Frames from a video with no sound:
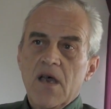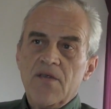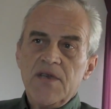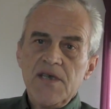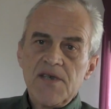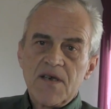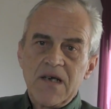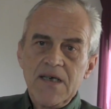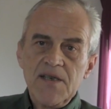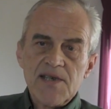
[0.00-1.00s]
needs a
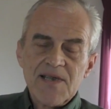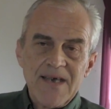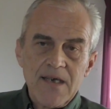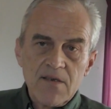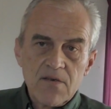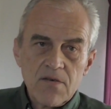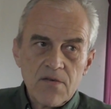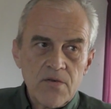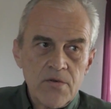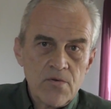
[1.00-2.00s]
clean slate
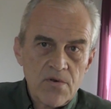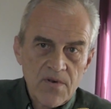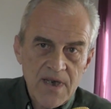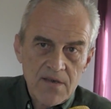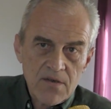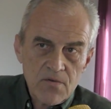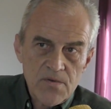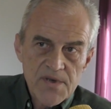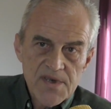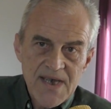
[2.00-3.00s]
to create a new
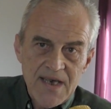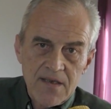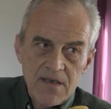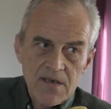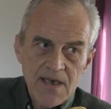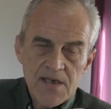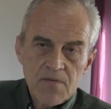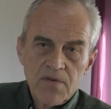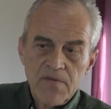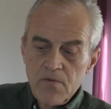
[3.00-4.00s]
society. That's
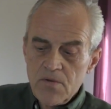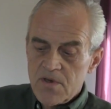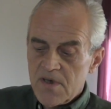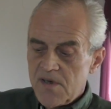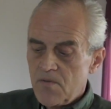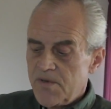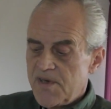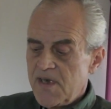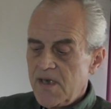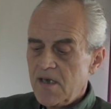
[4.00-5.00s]
what the futurists would
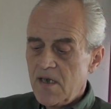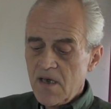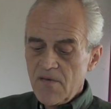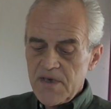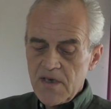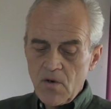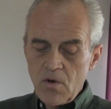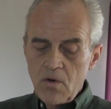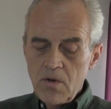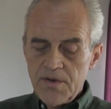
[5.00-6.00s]
see. the
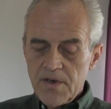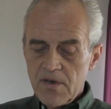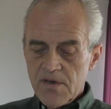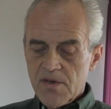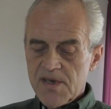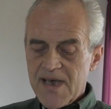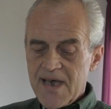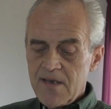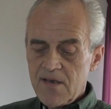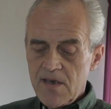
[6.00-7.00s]
old
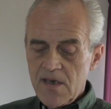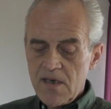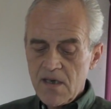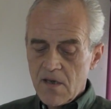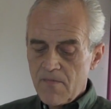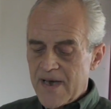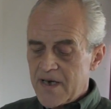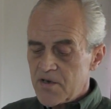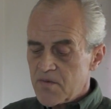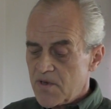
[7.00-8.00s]
society
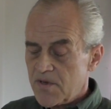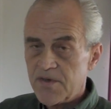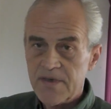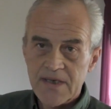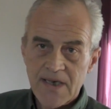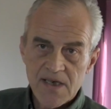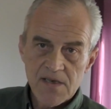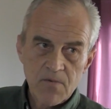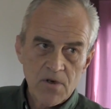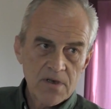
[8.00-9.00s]
management that
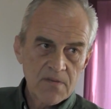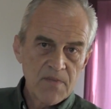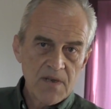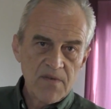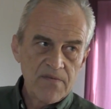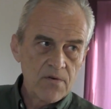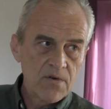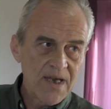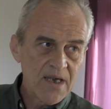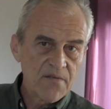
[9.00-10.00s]
has worked maybe for
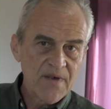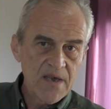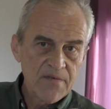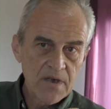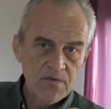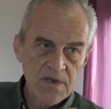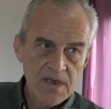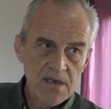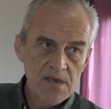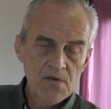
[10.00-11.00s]
like 500
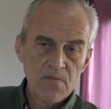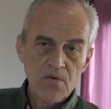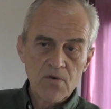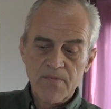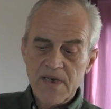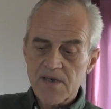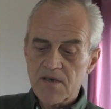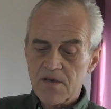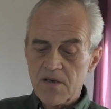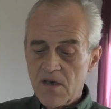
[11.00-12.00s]
years or more based
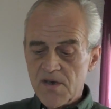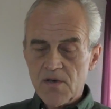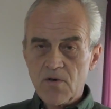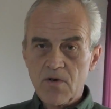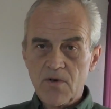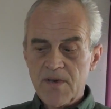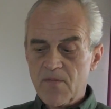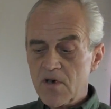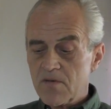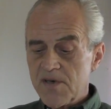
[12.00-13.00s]
on a so-called
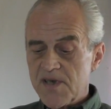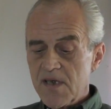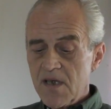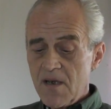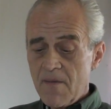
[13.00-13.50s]
democracy